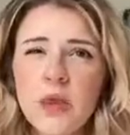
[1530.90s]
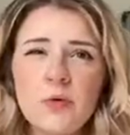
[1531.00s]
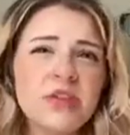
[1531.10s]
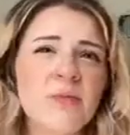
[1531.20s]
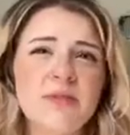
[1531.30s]

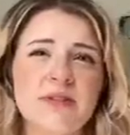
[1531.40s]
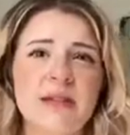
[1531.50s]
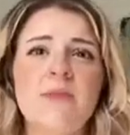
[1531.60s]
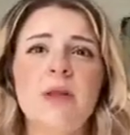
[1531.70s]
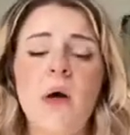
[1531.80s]
With the
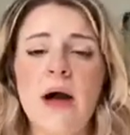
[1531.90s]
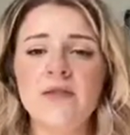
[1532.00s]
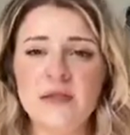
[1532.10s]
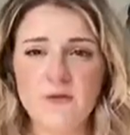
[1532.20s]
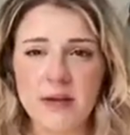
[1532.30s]
Brazilian
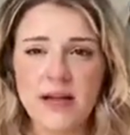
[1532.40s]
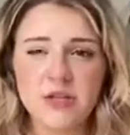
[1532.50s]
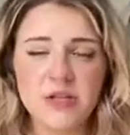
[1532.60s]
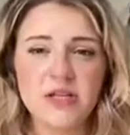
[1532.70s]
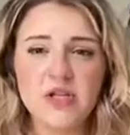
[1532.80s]
blowout, since we
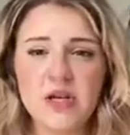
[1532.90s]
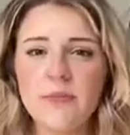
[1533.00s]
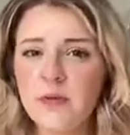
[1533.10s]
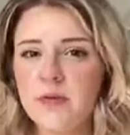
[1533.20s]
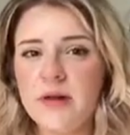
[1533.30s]
actually
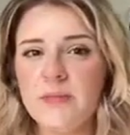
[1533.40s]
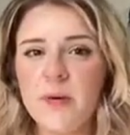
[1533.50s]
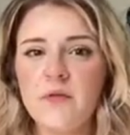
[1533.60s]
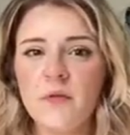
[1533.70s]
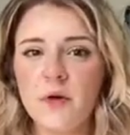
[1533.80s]
shampoo them
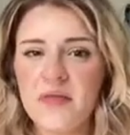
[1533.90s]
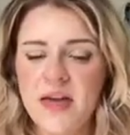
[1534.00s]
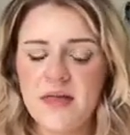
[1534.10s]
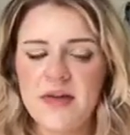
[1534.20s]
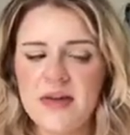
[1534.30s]
before
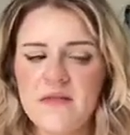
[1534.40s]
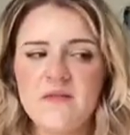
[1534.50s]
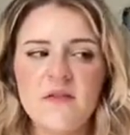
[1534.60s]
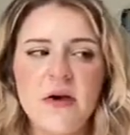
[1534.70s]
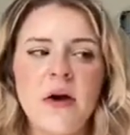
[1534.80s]
they leave,